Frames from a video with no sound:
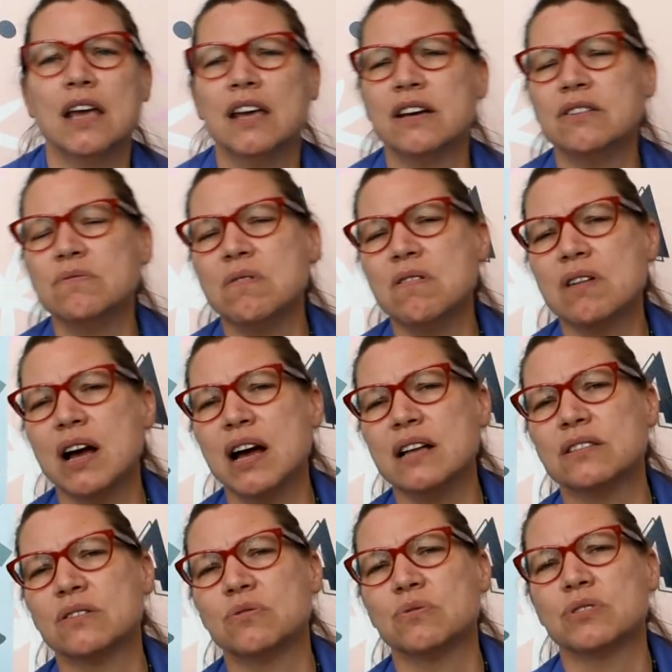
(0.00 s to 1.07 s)
You can do all
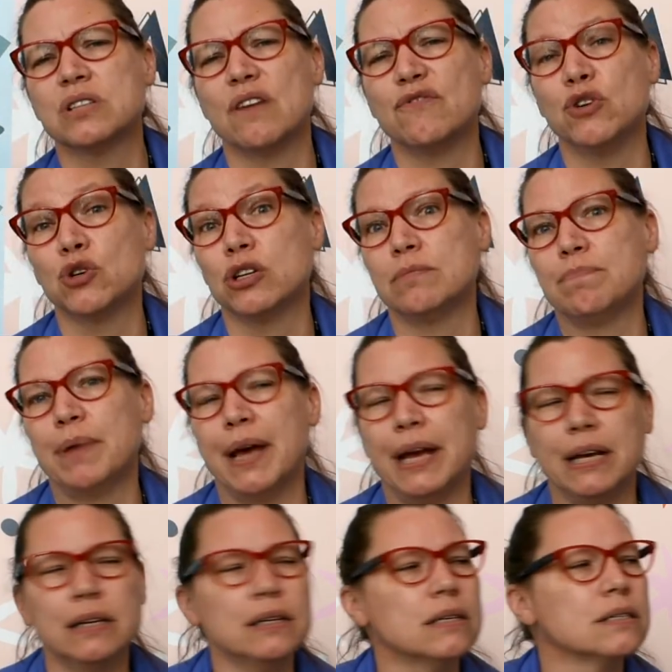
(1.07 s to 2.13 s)
kinds of cool stuff. You could
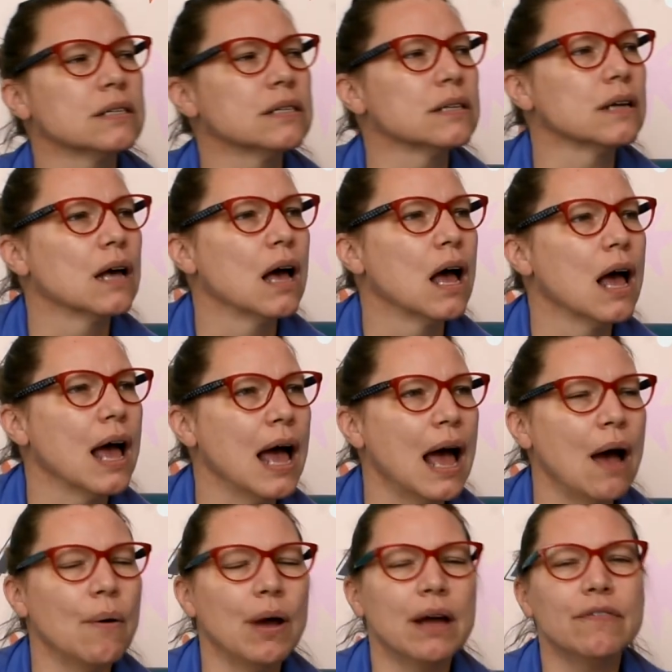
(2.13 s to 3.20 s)
paint
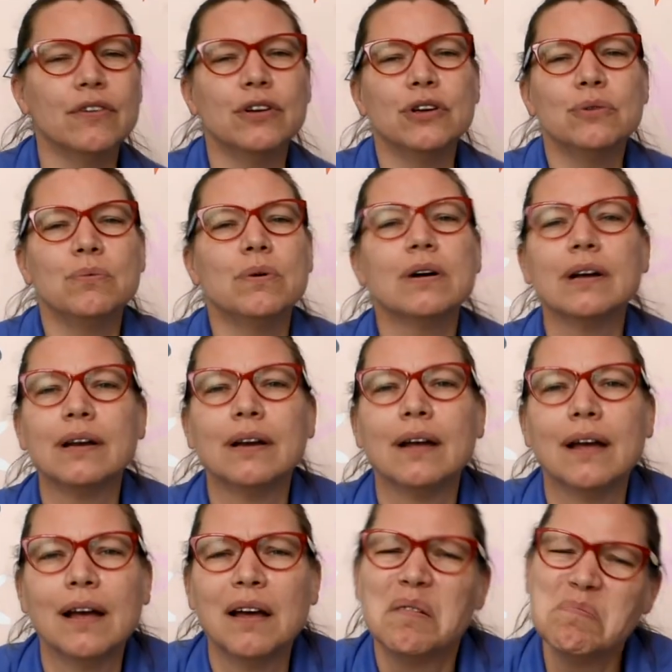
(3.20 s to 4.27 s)
however you want.
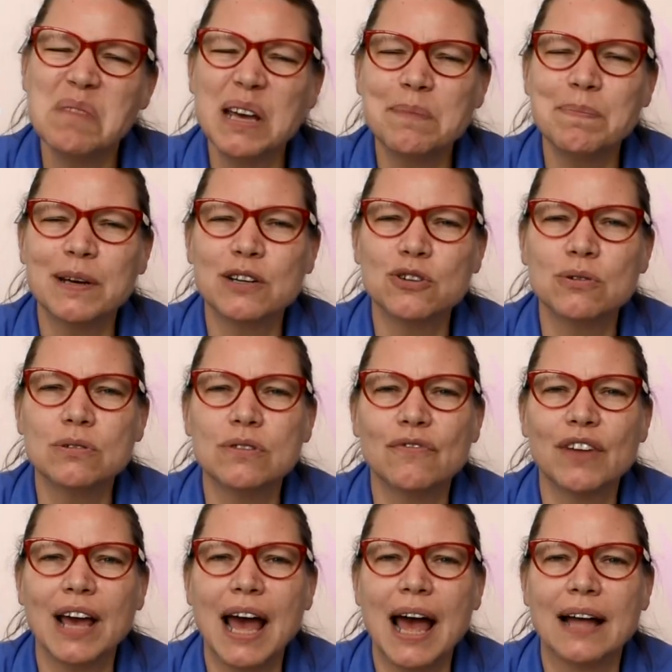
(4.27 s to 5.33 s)
Make pictures
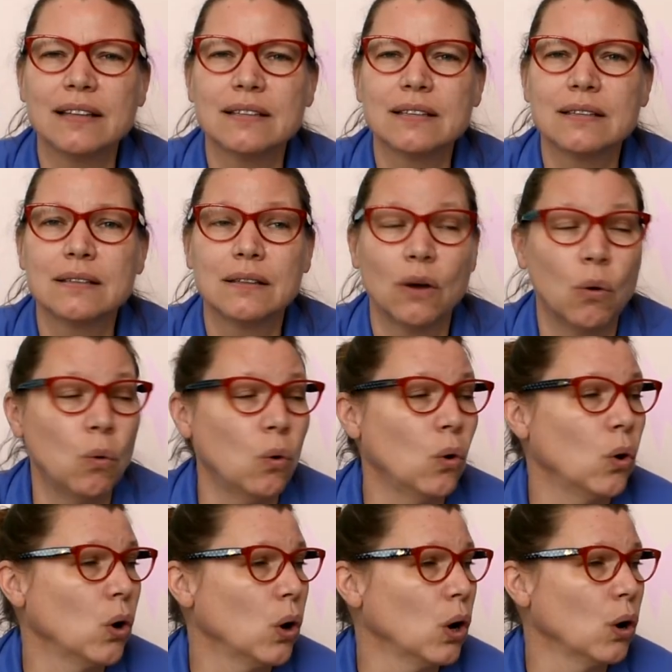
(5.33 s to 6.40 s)
of cats
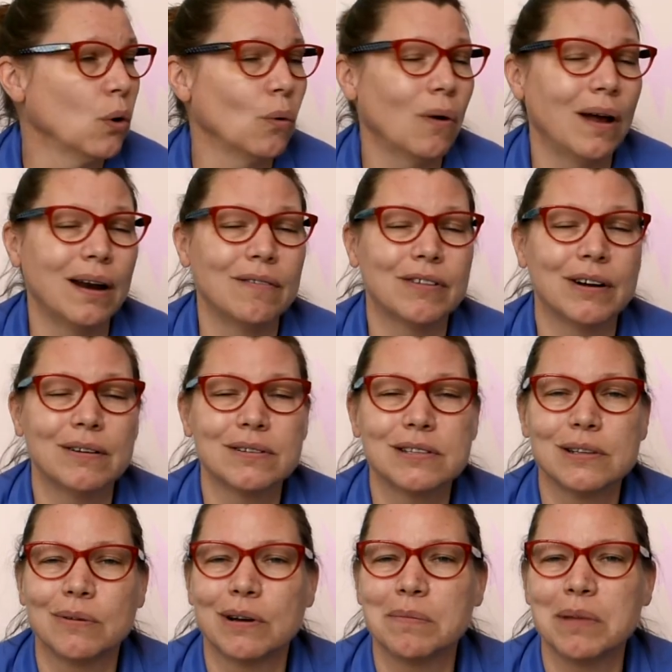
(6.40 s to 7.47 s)
or whatever
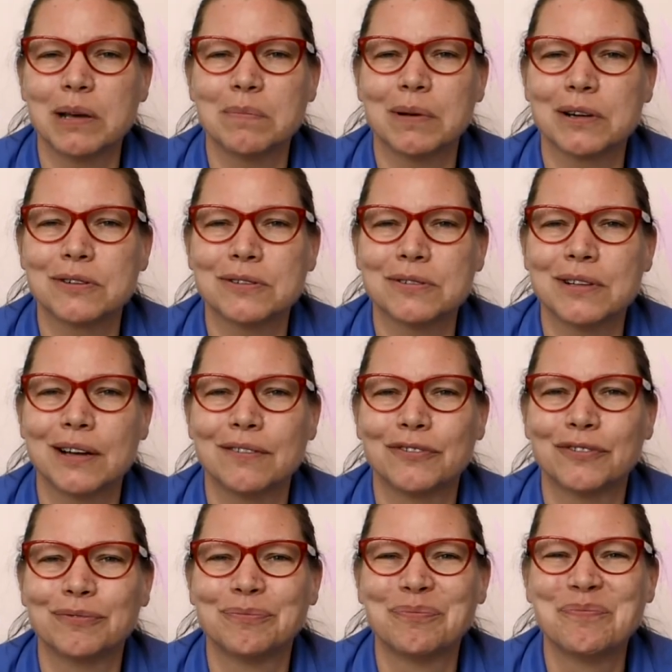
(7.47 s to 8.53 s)
else you want to make pictures
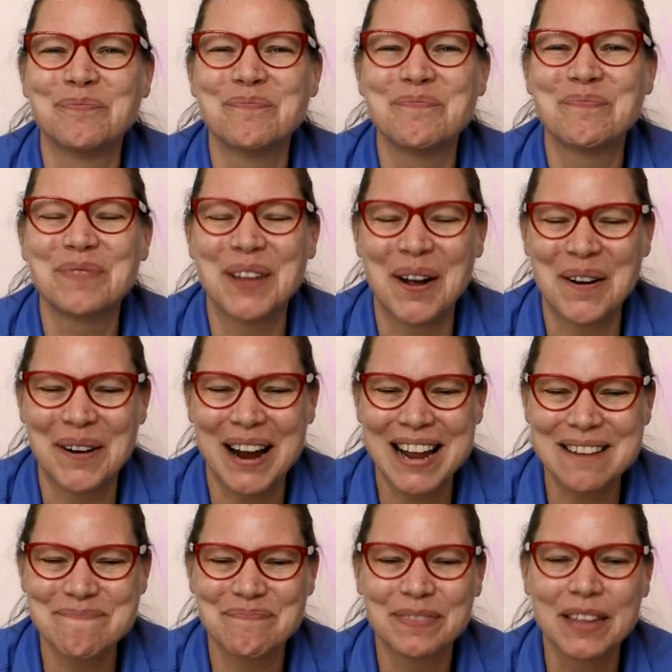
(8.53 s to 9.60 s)
of. All
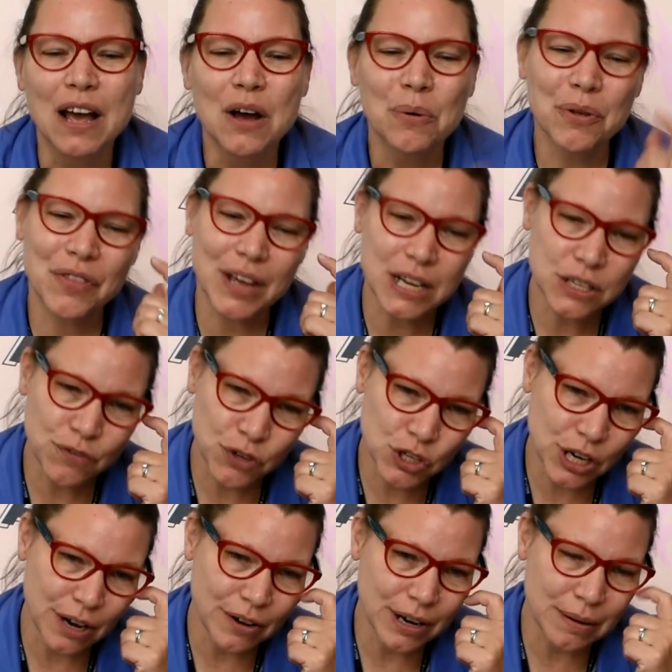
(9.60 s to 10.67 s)
right? Well, thanks for
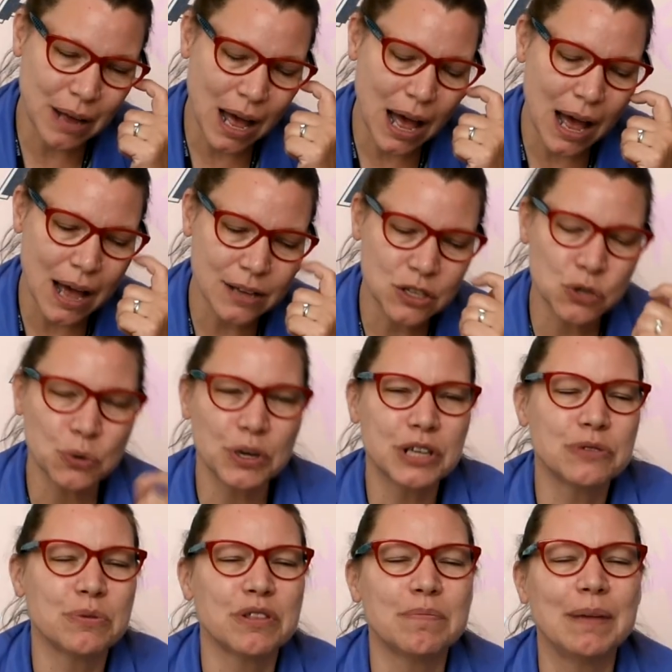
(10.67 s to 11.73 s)
sharing
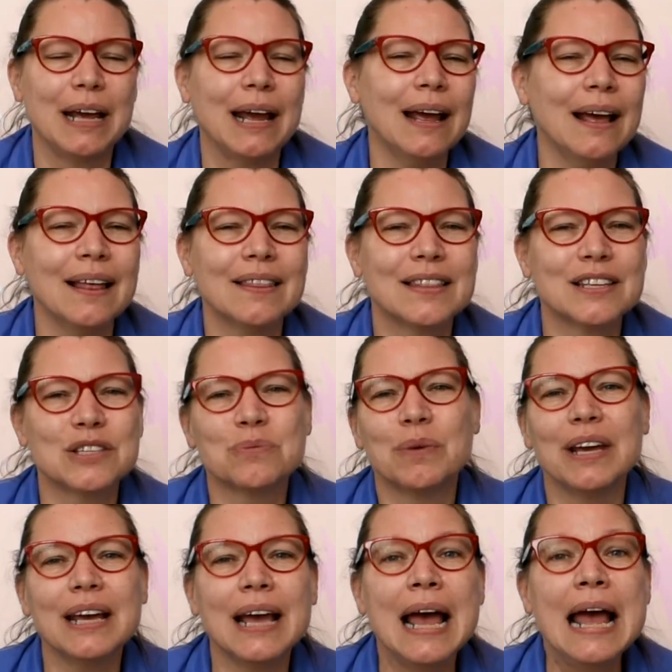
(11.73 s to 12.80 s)
stories with me this
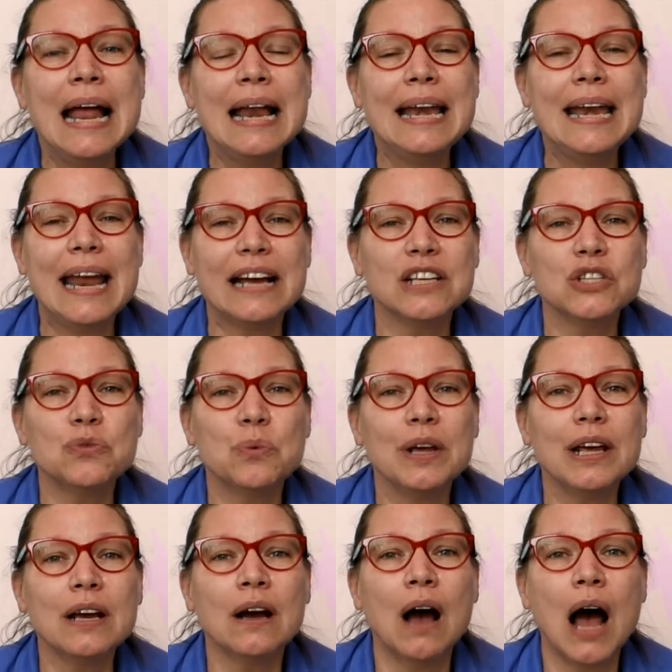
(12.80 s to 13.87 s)
week. Next
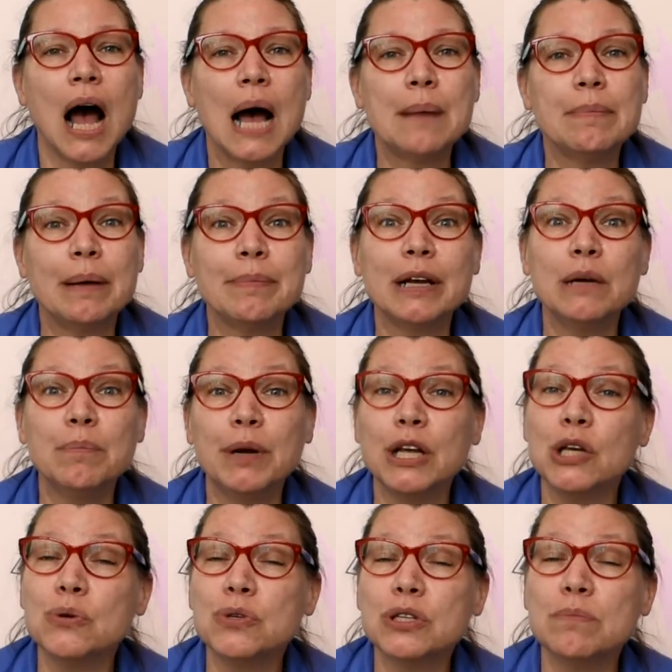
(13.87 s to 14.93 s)
week, I'm going to
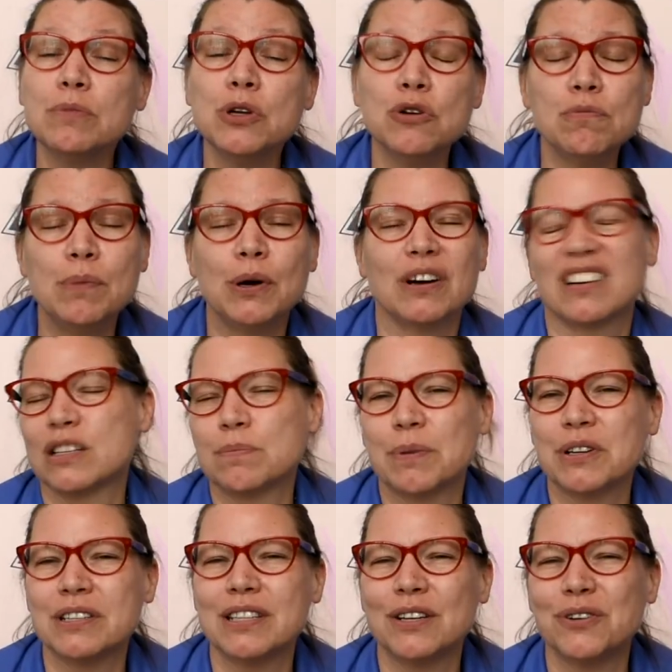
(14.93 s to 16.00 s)
bring you some new books
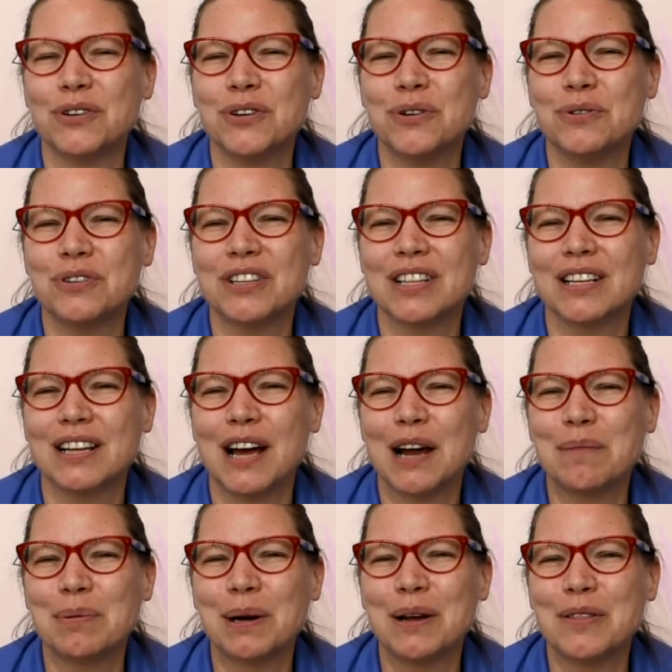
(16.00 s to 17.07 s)
that are new to the
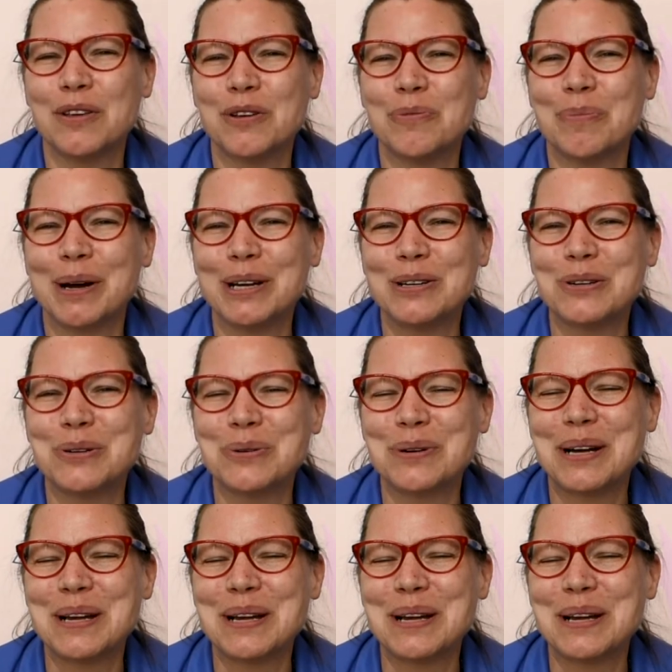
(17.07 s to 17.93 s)
library that you might enjoy.